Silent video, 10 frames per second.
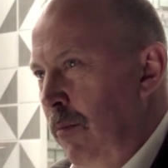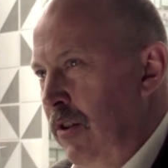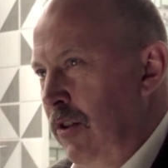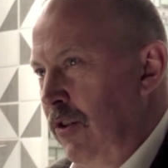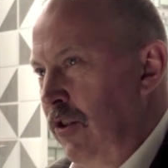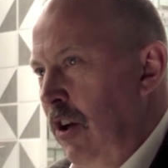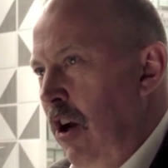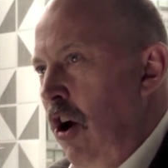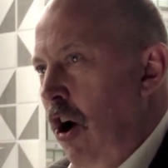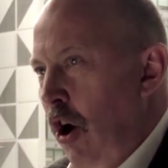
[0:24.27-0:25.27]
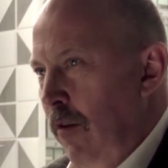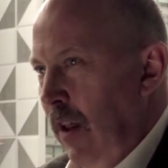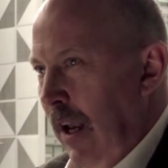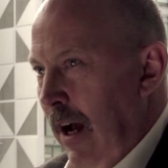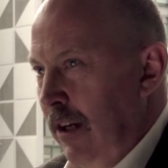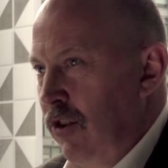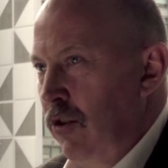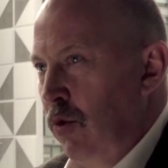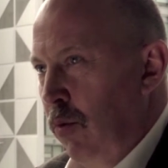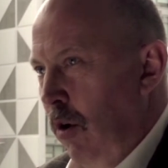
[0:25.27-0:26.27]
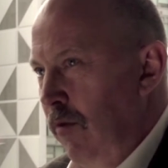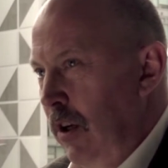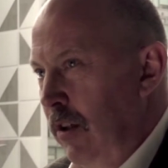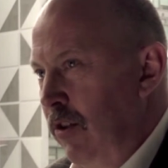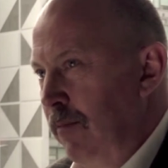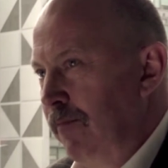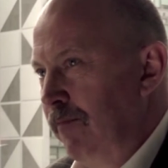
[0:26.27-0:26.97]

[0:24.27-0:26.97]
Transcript: business over the last 12 years.